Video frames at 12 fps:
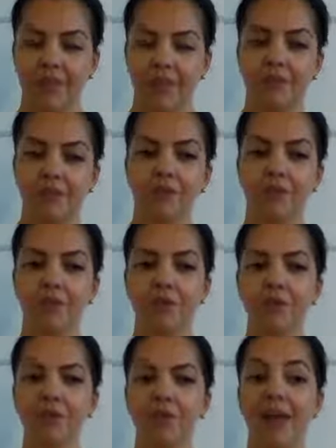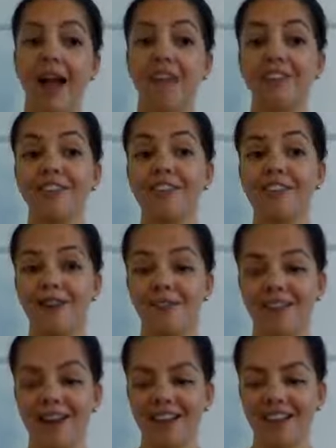If you haven't
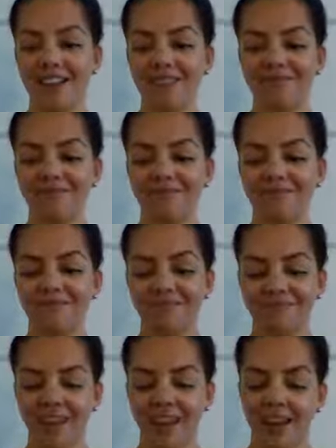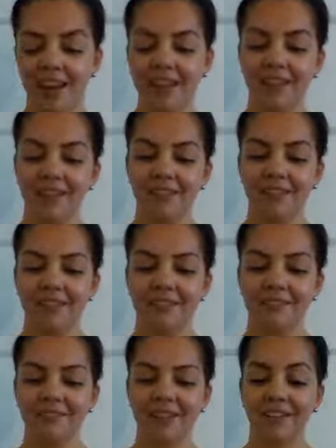already,
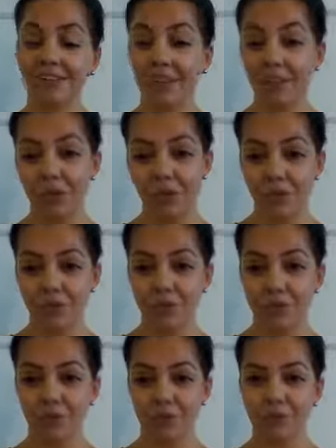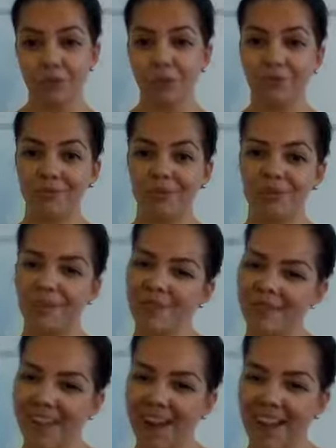I invite you to
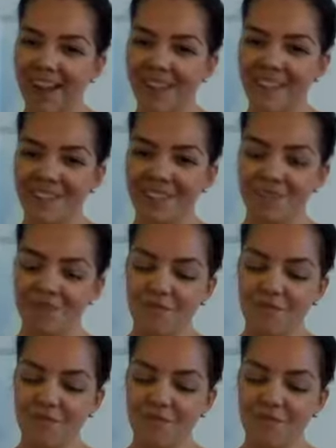close your eyes.